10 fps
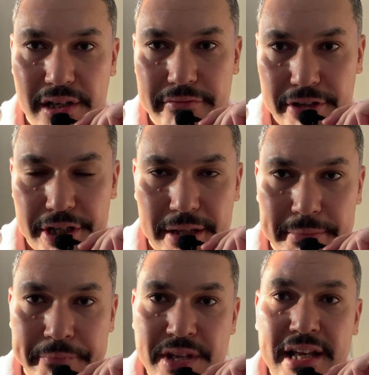
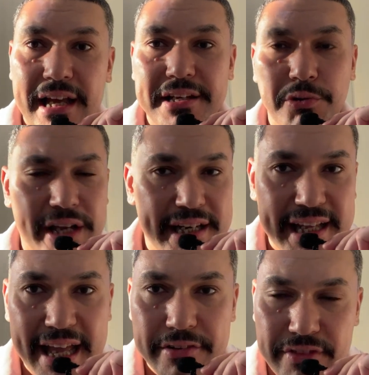verb, and you can
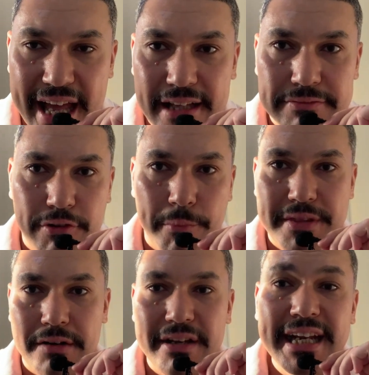get that from
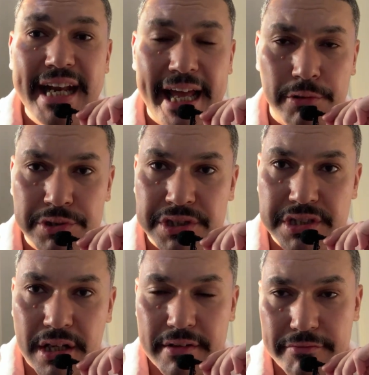the
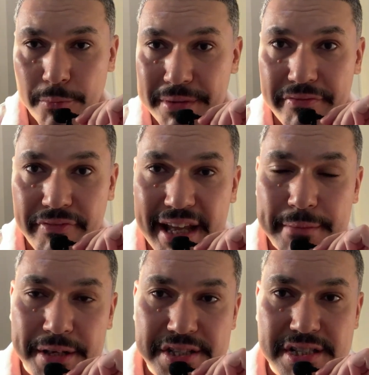renowned, from the
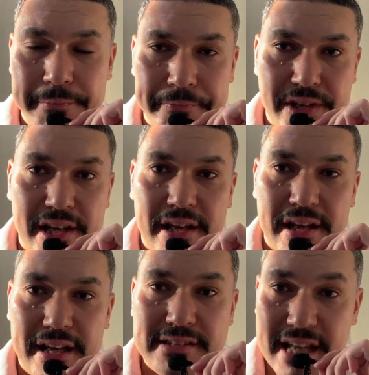famous
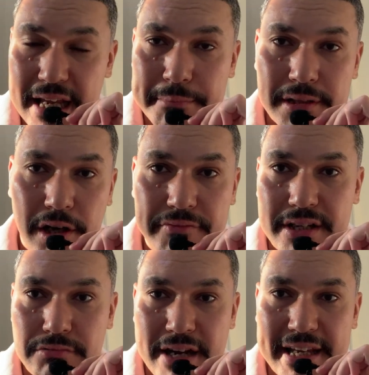table of
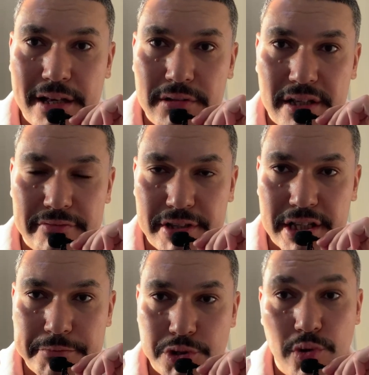irregular
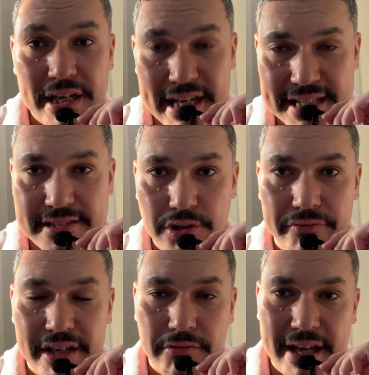verbs or list
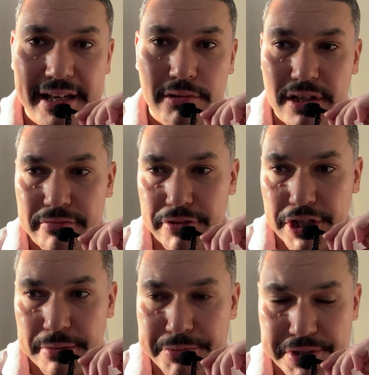of irregular
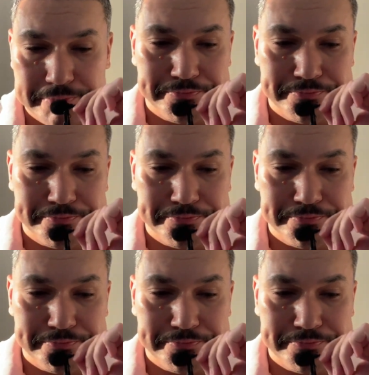verbs